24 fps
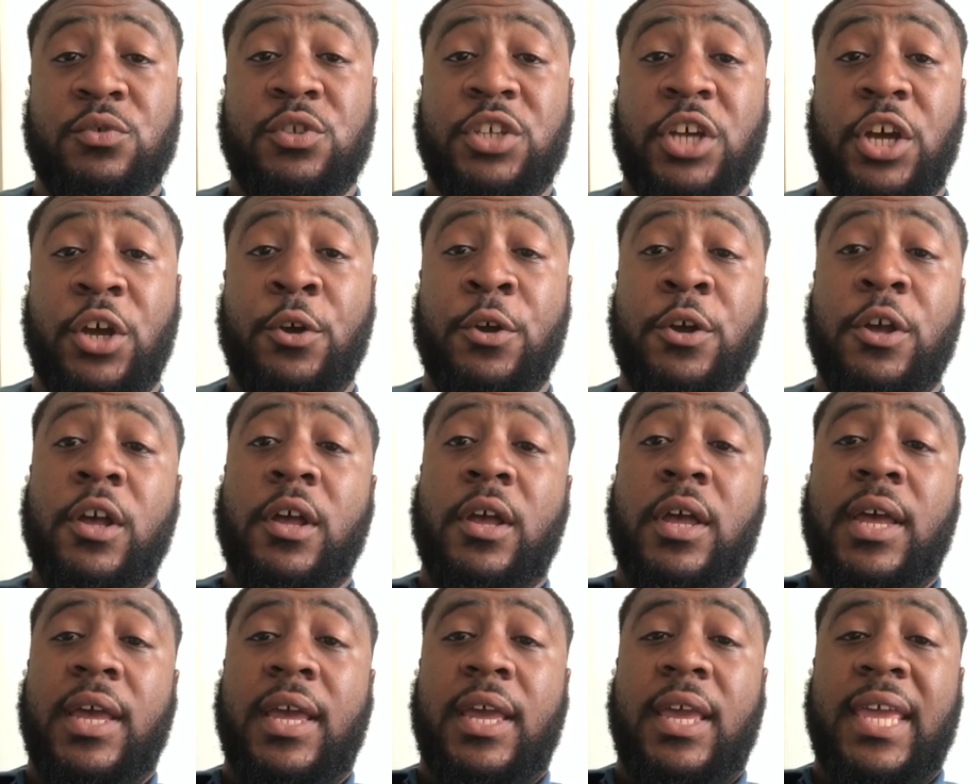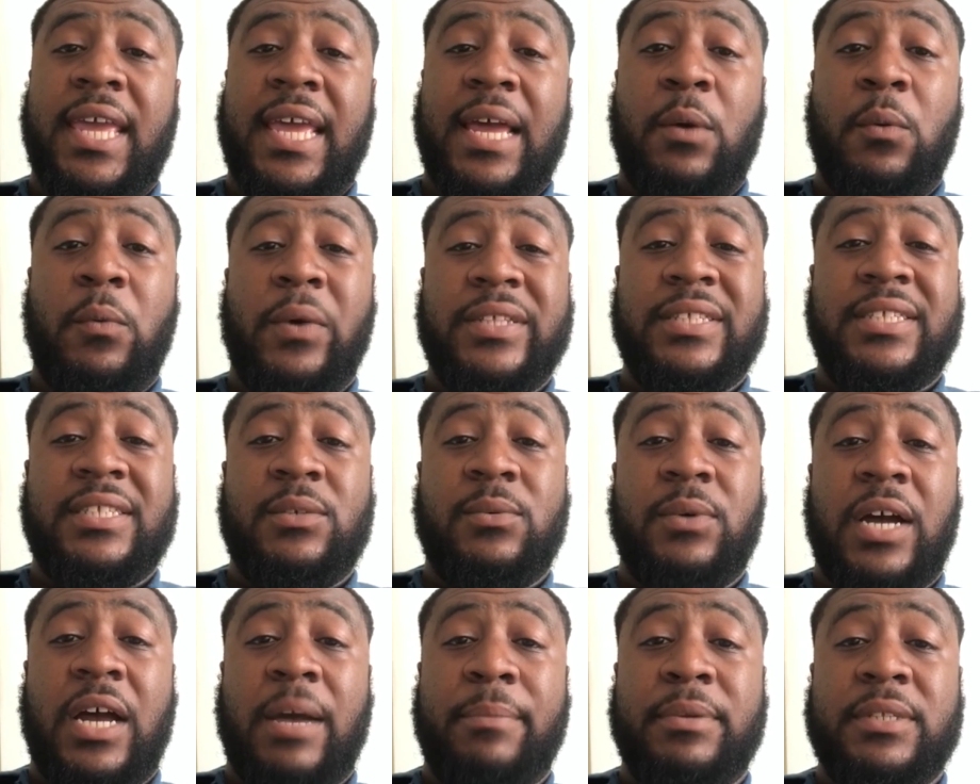So yeah, we'll wait to see
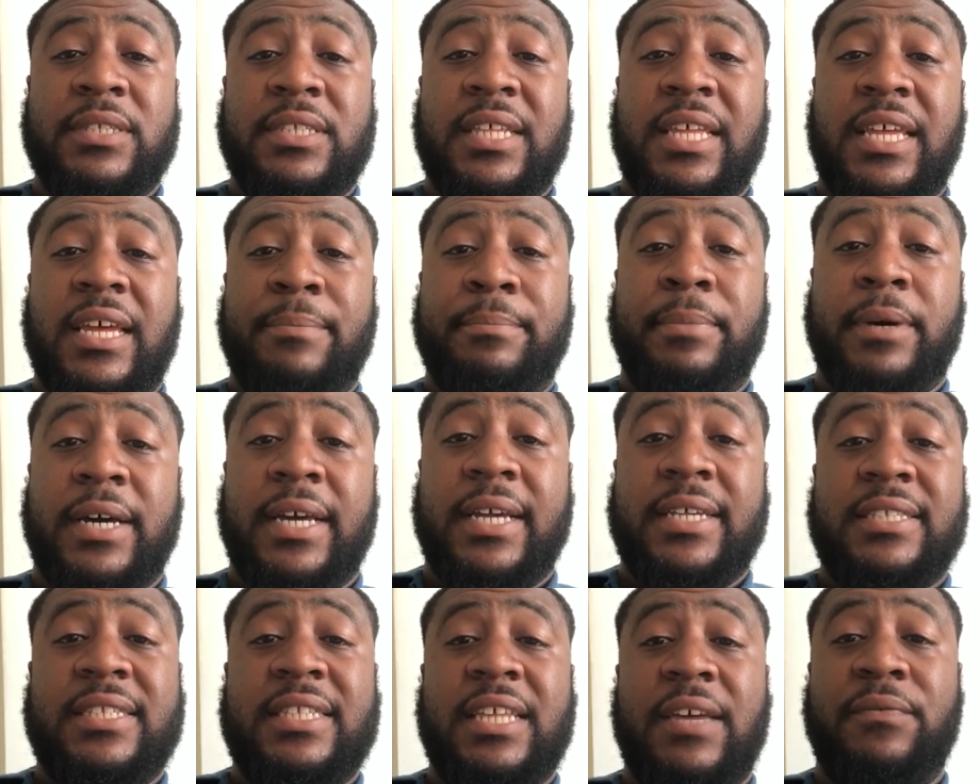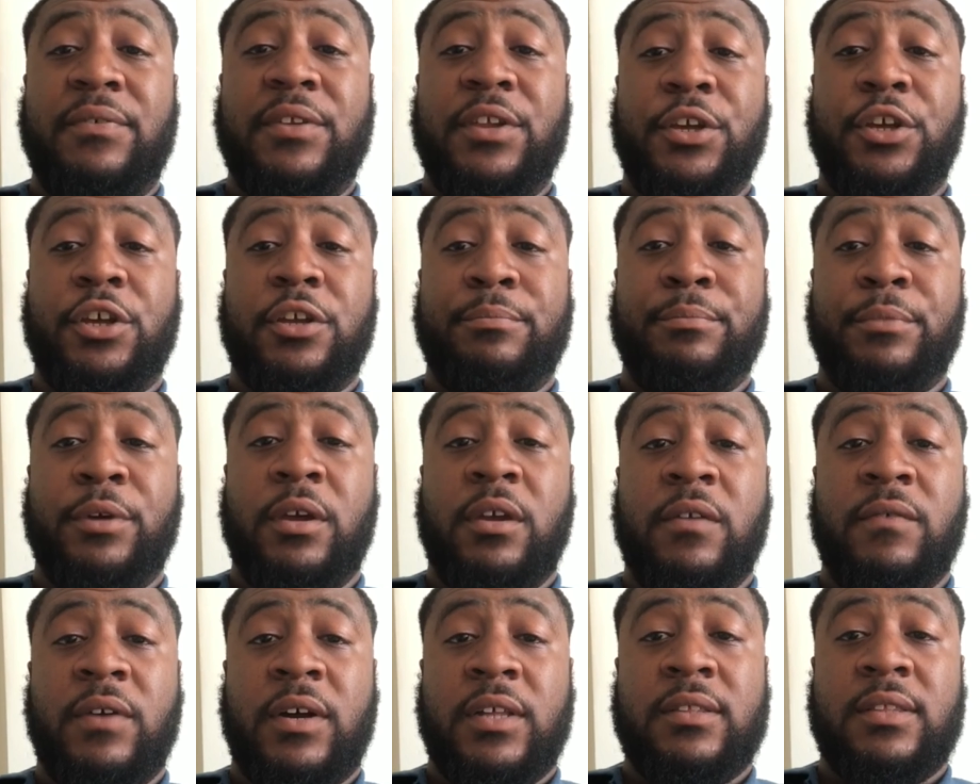what happens there, but it's definitely a good
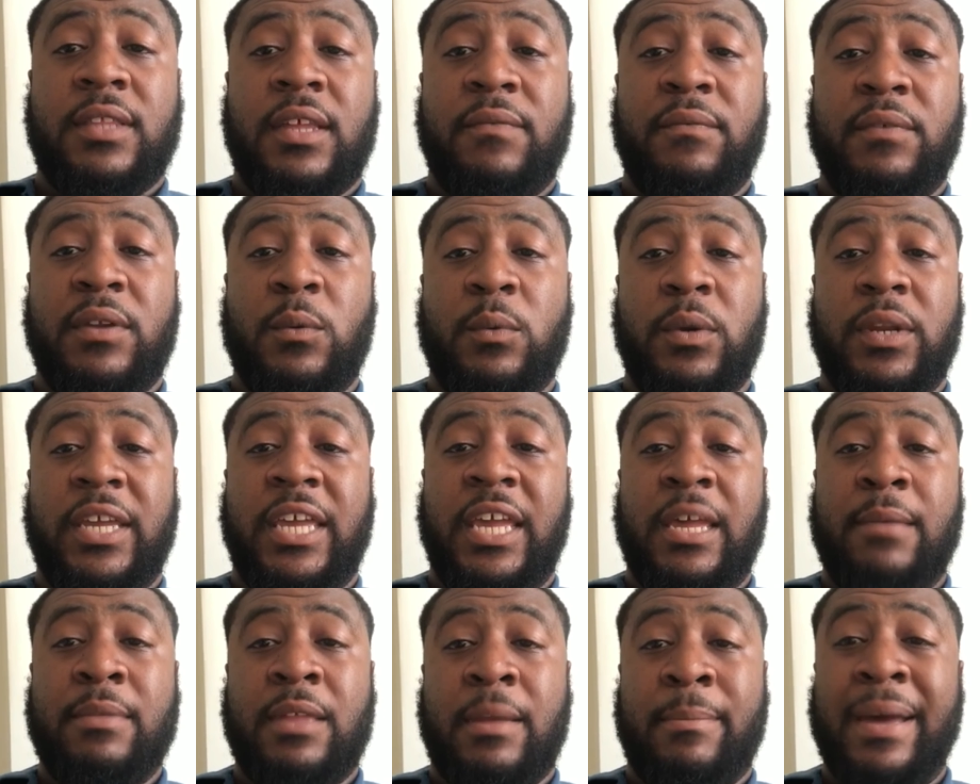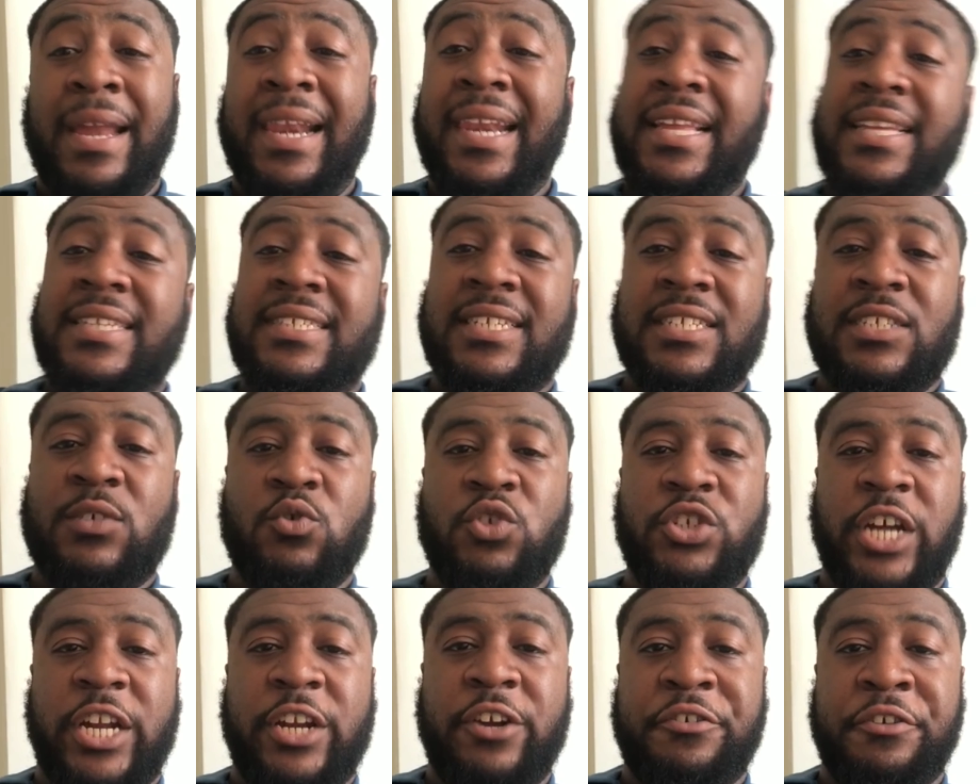move. I definitely want to keep them at least until
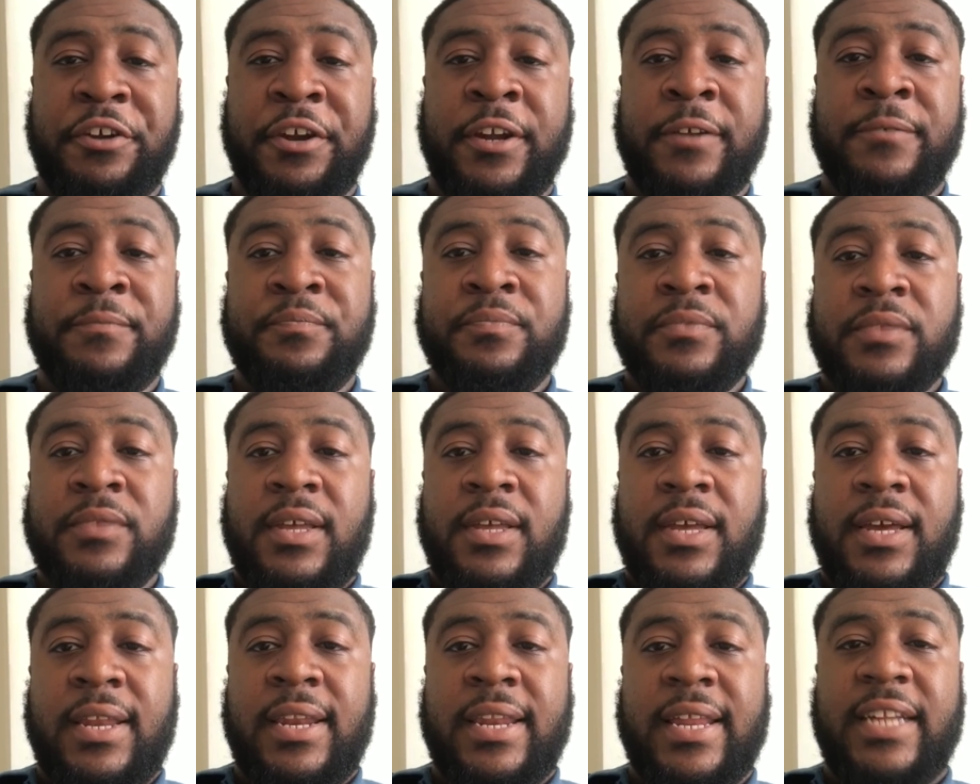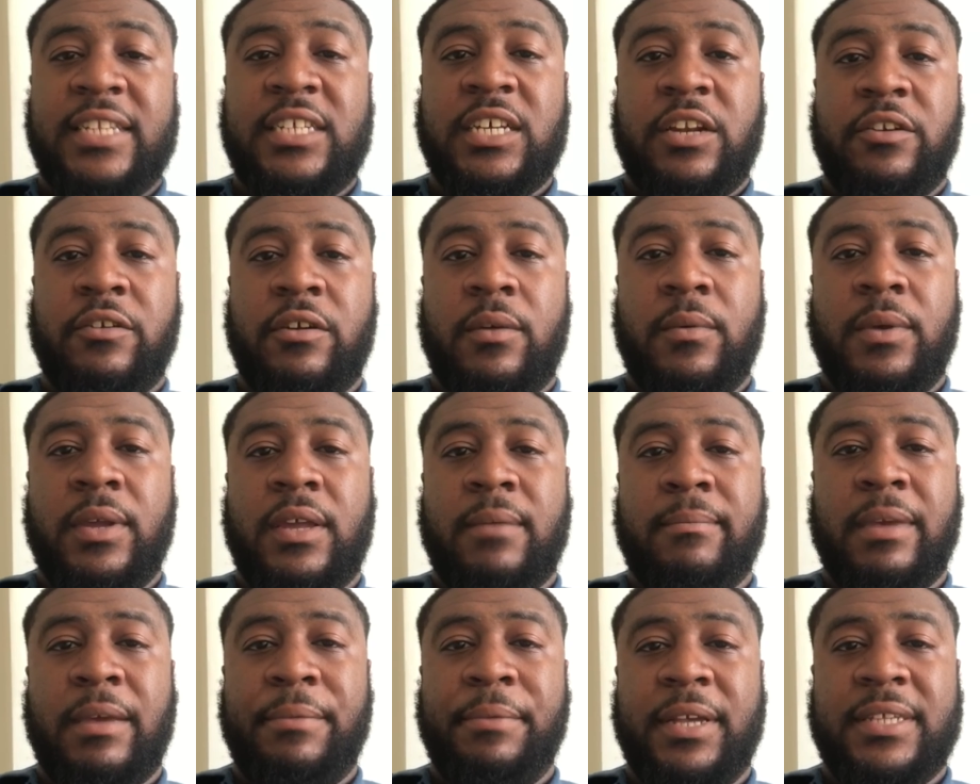January, and that January we
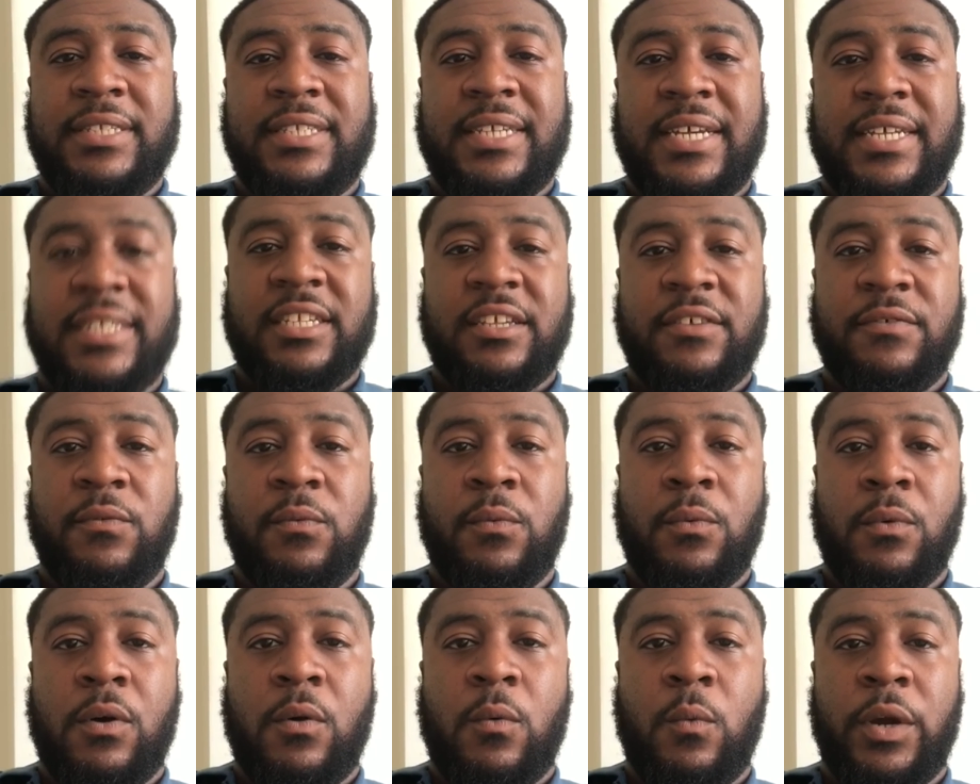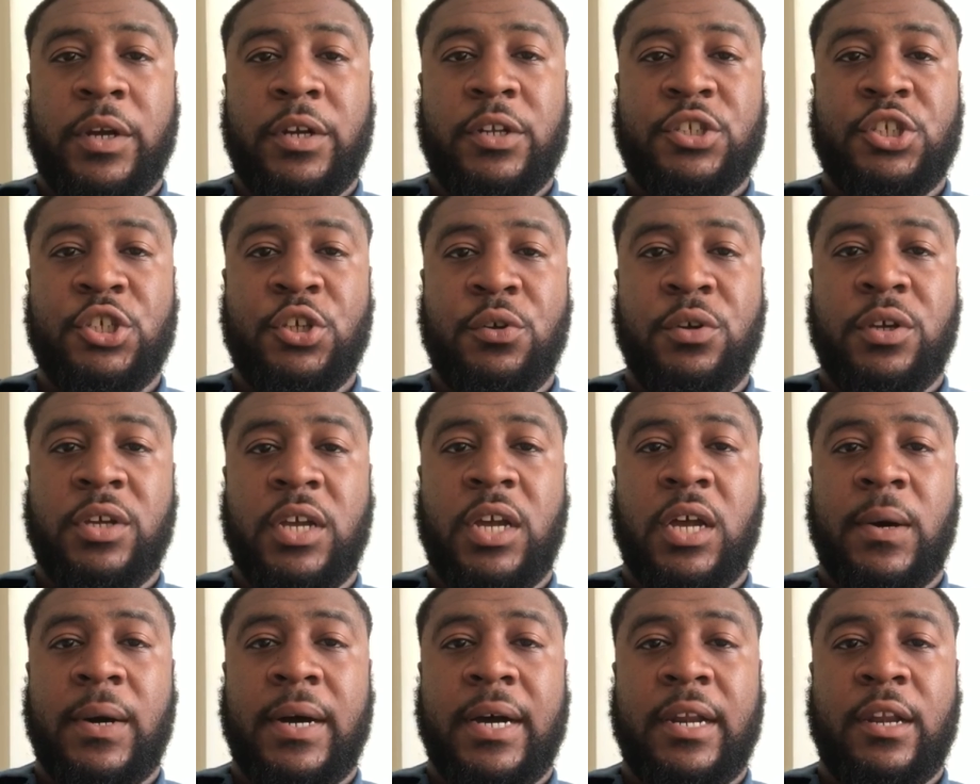can maybe assess if one or two
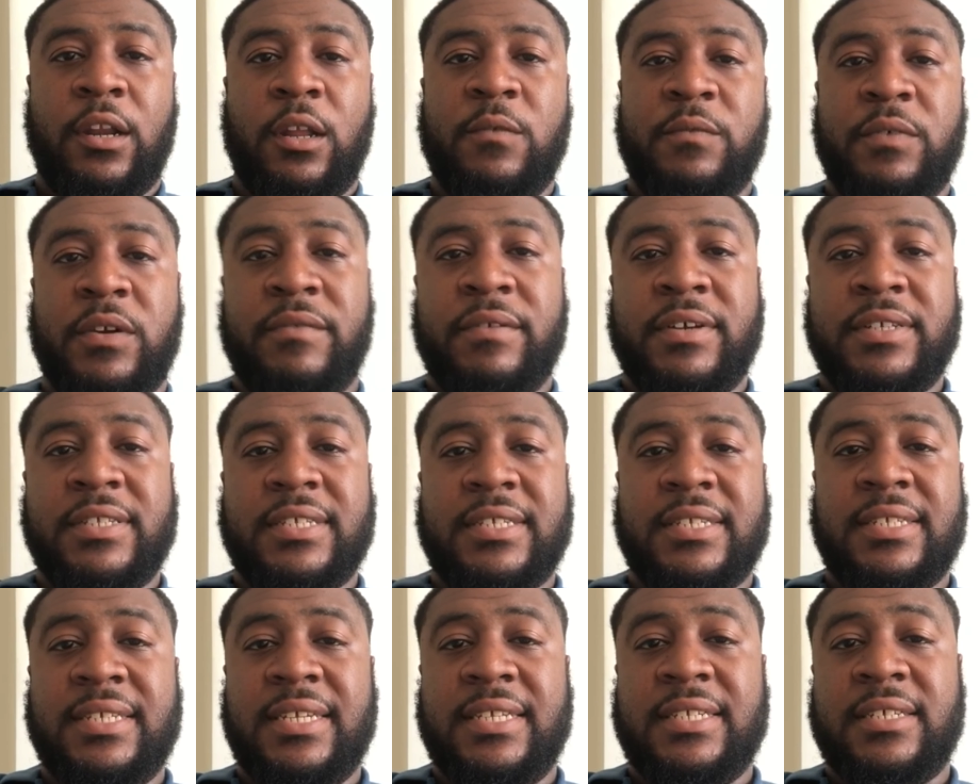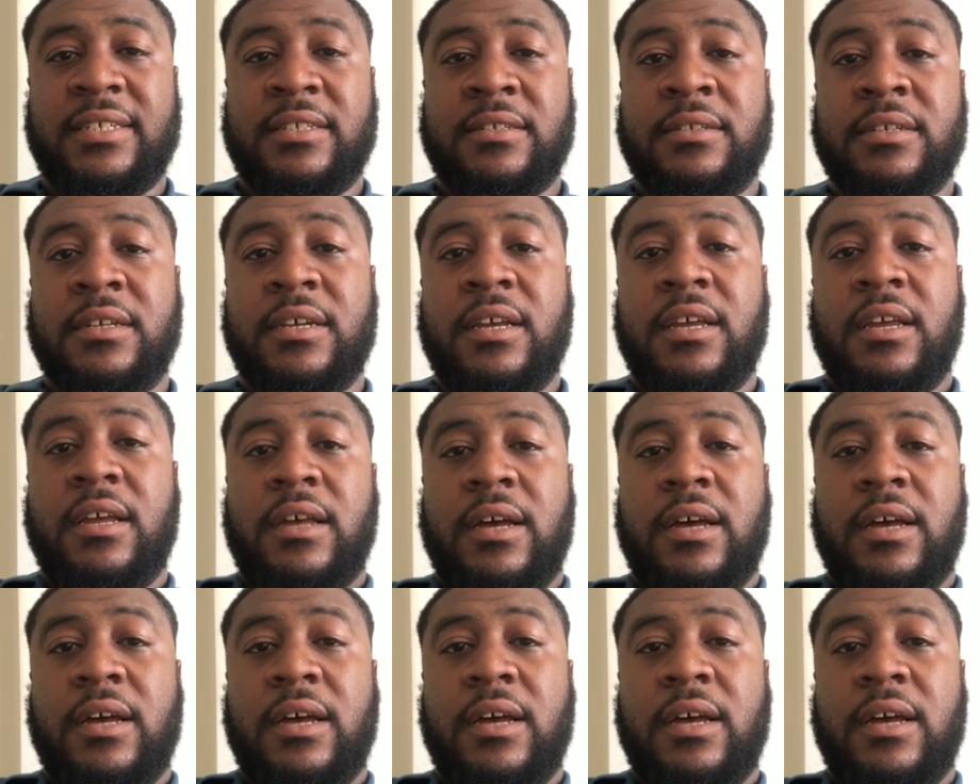can go out and loan for the rest of the season.